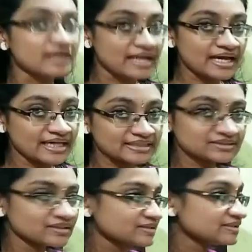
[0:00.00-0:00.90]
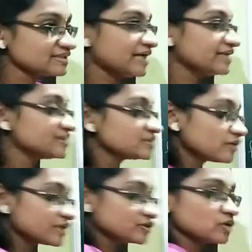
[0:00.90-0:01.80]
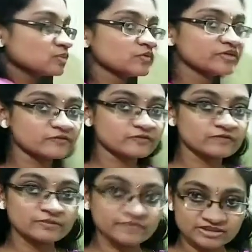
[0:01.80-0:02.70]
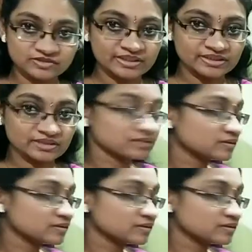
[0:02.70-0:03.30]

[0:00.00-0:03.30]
and the sun is not at all moving from one place to another.